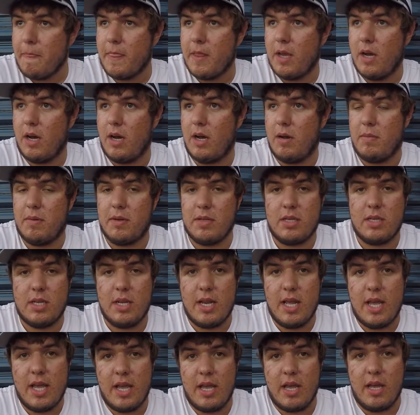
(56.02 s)
Uh, but
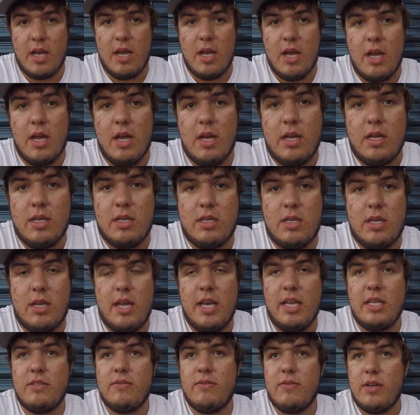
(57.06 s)
today,
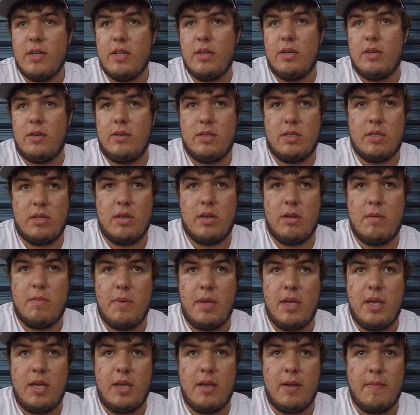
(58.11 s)
today's video is going to
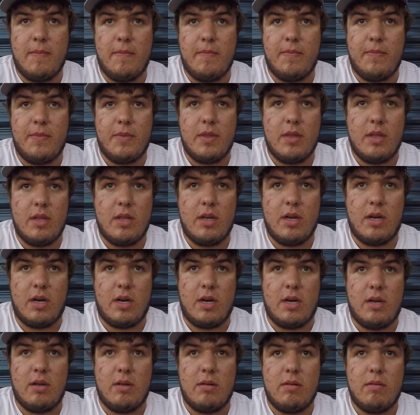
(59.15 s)
be
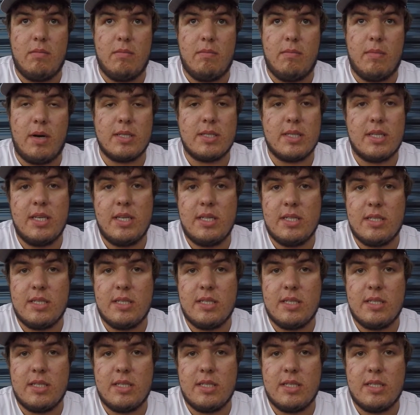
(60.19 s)
uh, musky